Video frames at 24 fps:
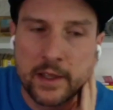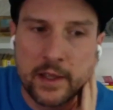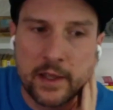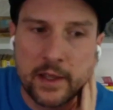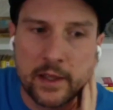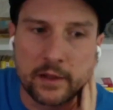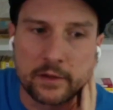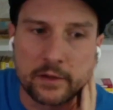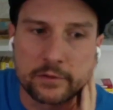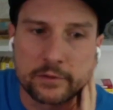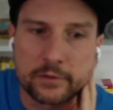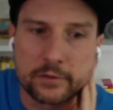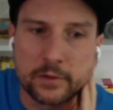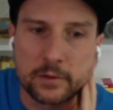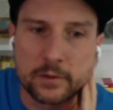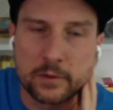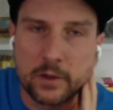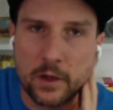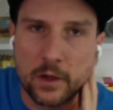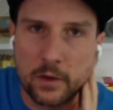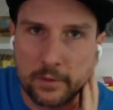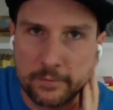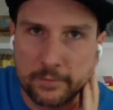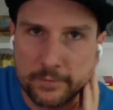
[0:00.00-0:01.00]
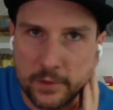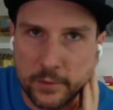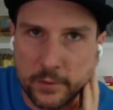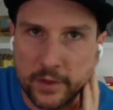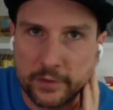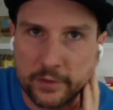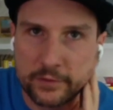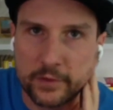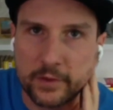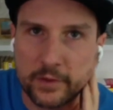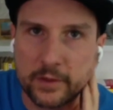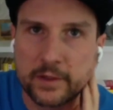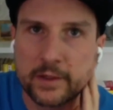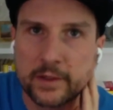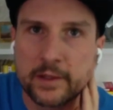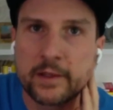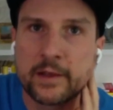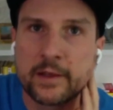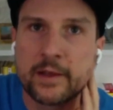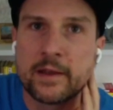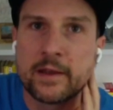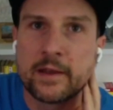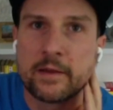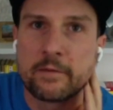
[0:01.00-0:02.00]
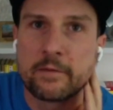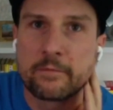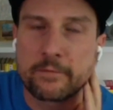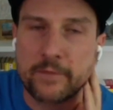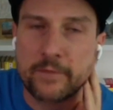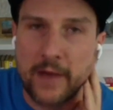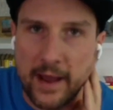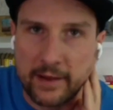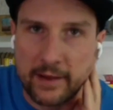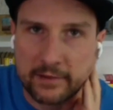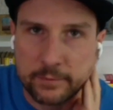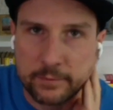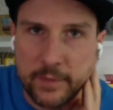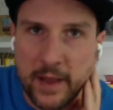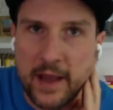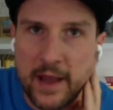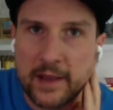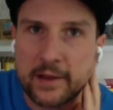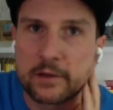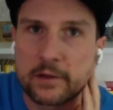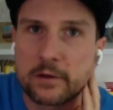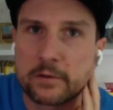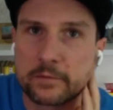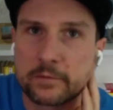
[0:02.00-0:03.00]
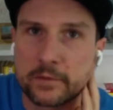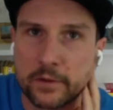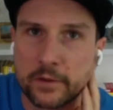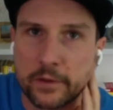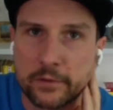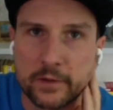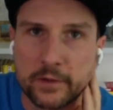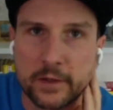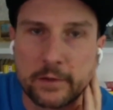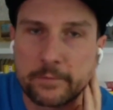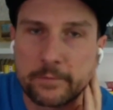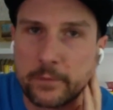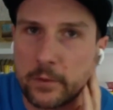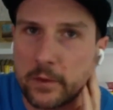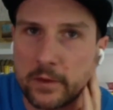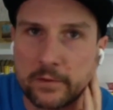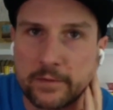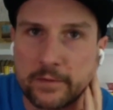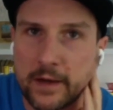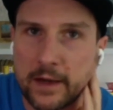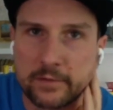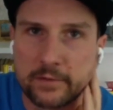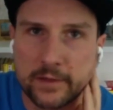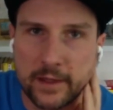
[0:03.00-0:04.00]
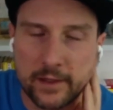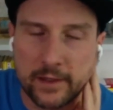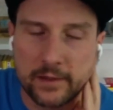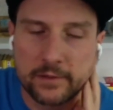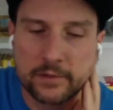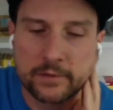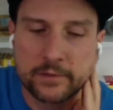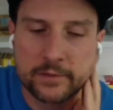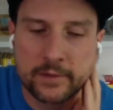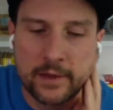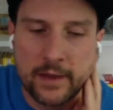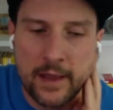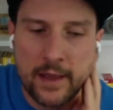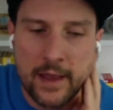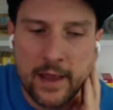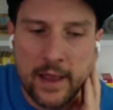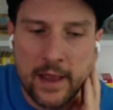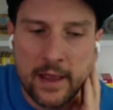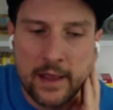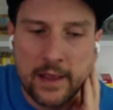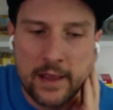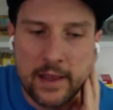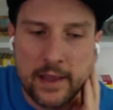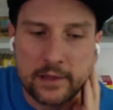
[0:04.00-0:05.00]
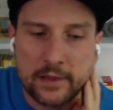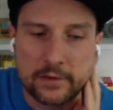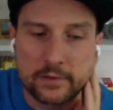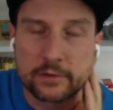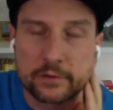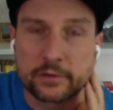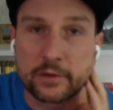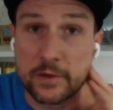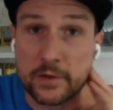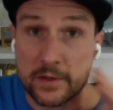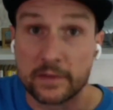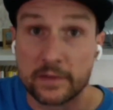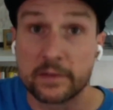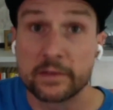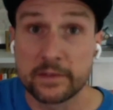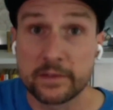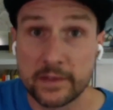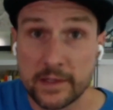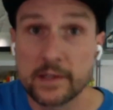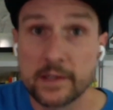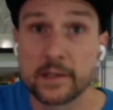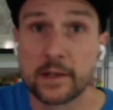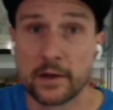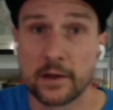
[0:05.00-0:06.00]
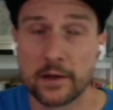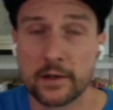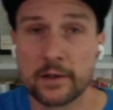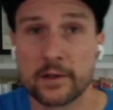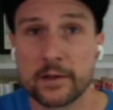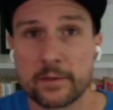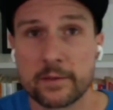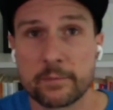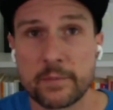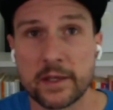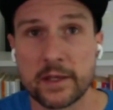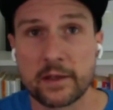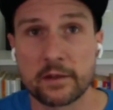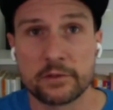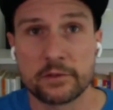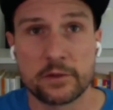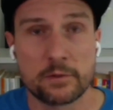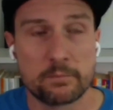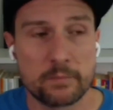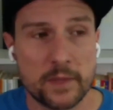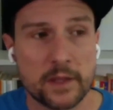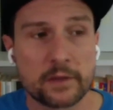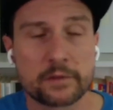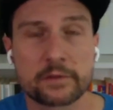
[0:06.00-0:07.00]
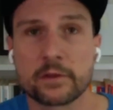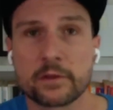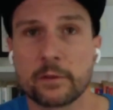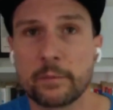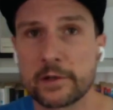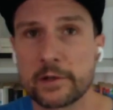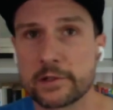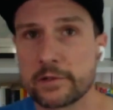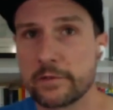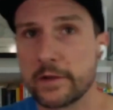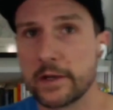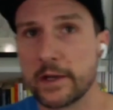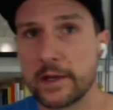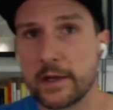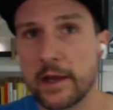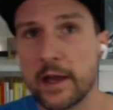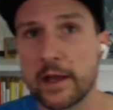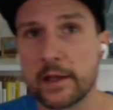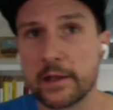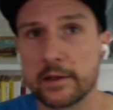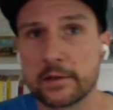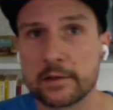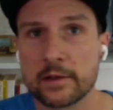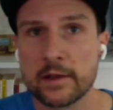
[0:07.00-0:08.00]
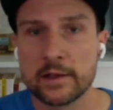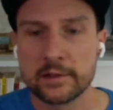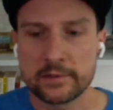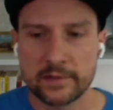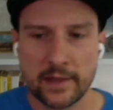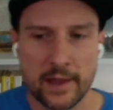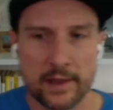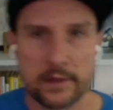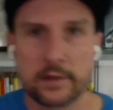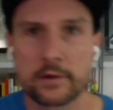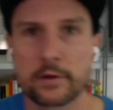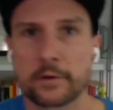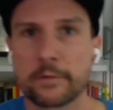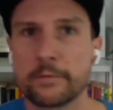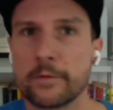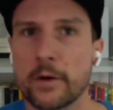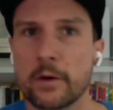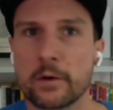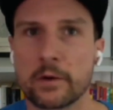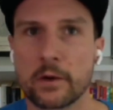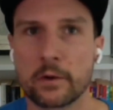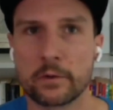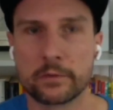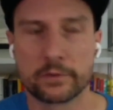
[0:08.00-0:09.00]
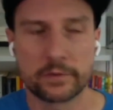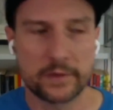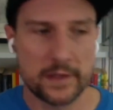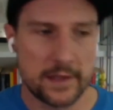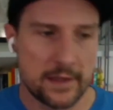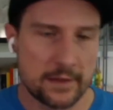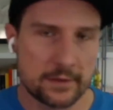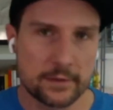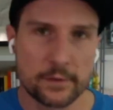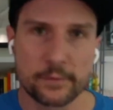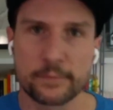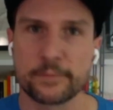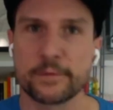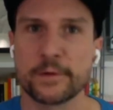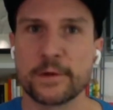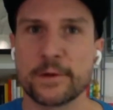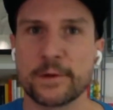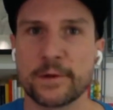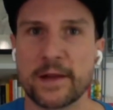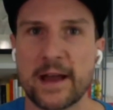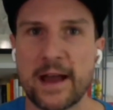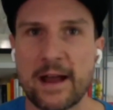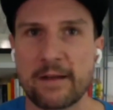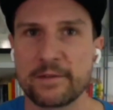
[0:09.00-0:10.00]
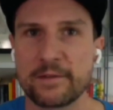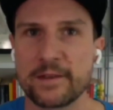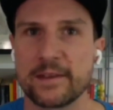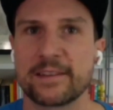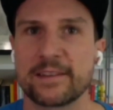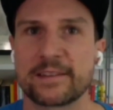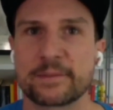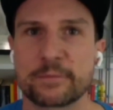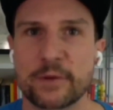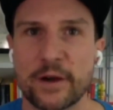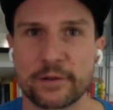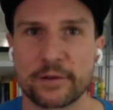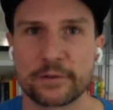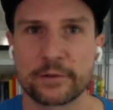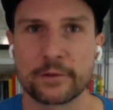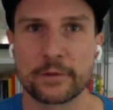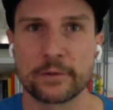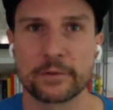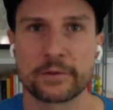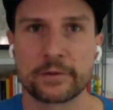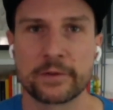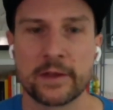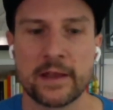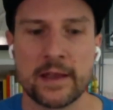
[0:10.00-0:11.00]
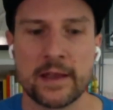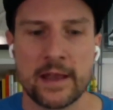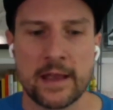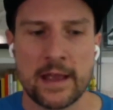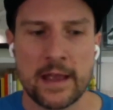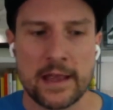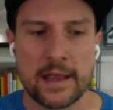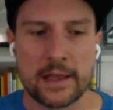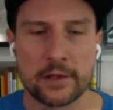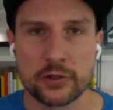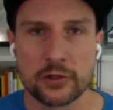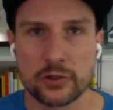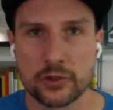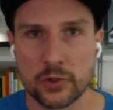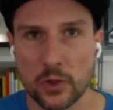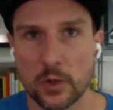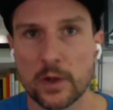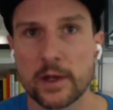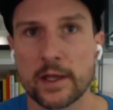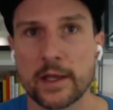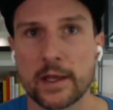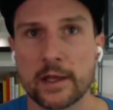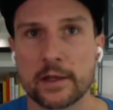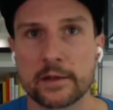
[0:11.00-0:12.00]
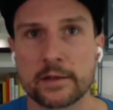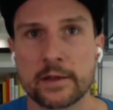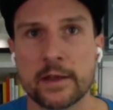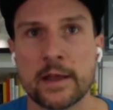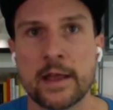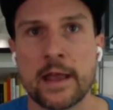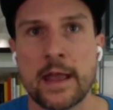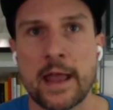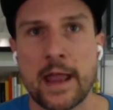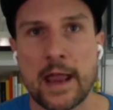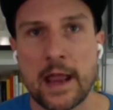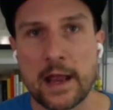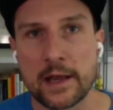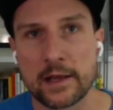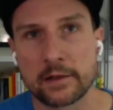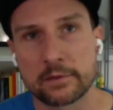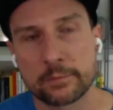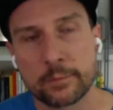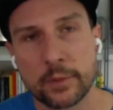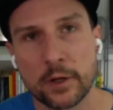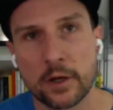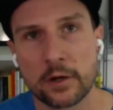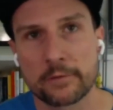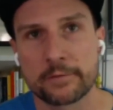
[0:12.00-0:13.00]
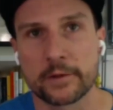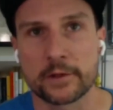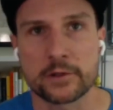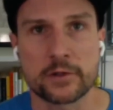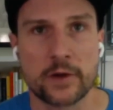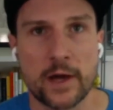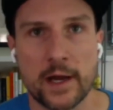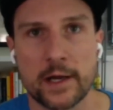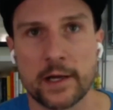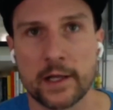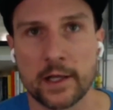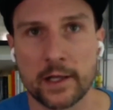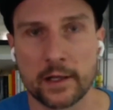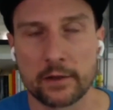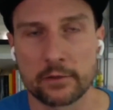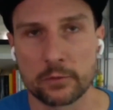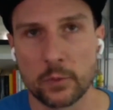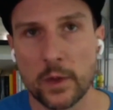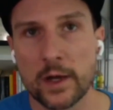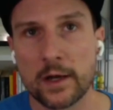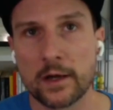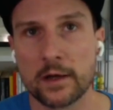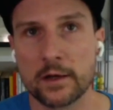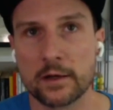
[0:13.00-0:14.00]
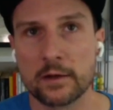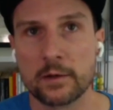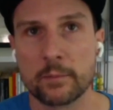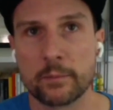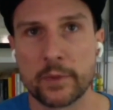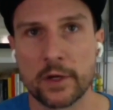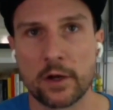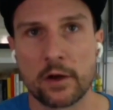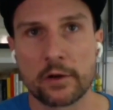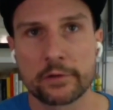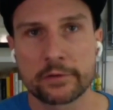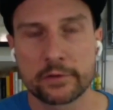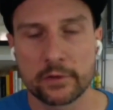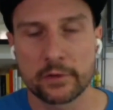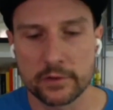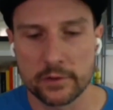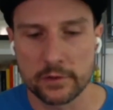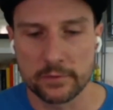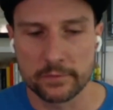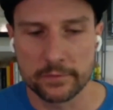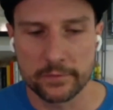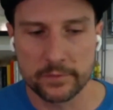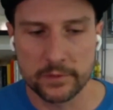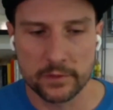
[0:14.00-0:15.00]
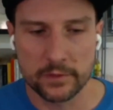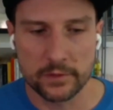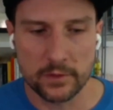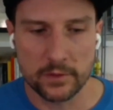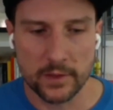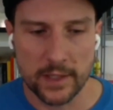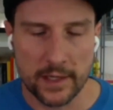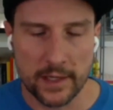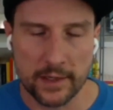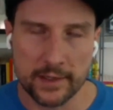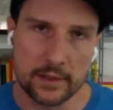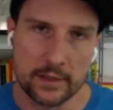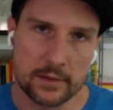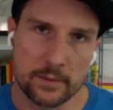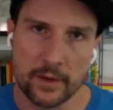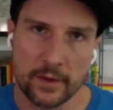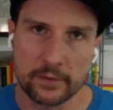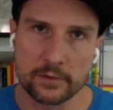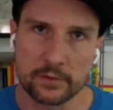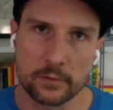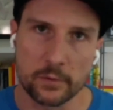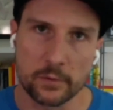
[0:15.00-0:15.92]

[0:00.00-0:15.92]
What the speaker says: is to go a few weeks early, fast pack it over 3, 4, 5 days so you can see it all, because you miss so much of it at night. Take your photos, eat the food, have the espressos, enjoy it. And it's perfect training as well. But also you kind of get the best of